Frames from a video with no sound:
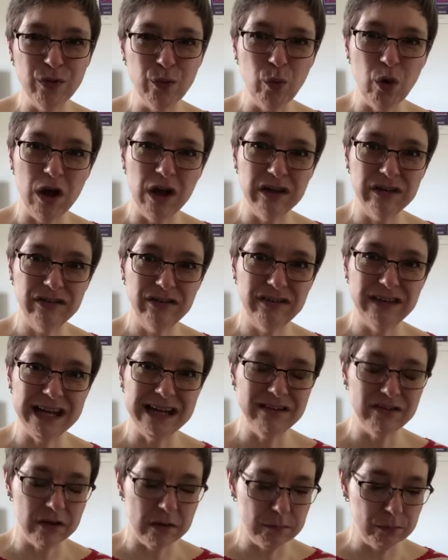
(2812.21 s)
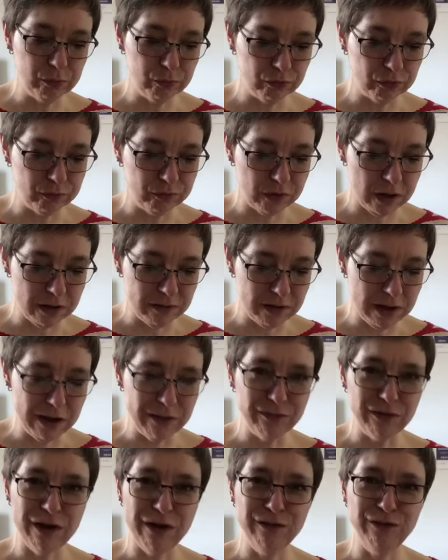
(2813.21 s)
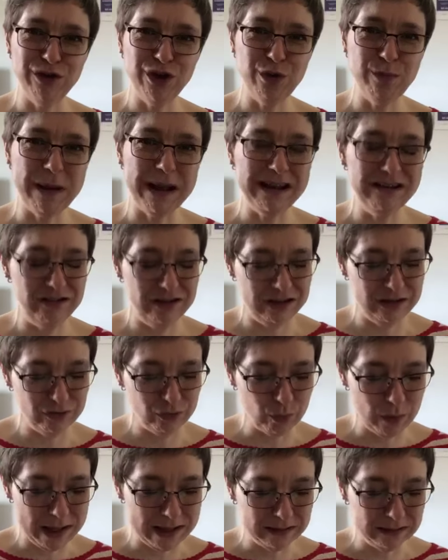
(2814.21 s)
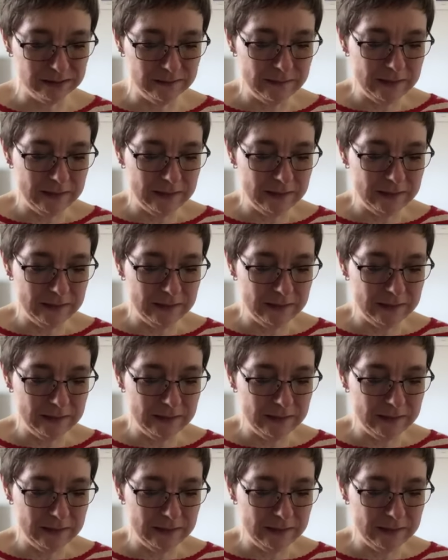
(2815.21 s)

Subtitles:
the worst examples of humanity as well.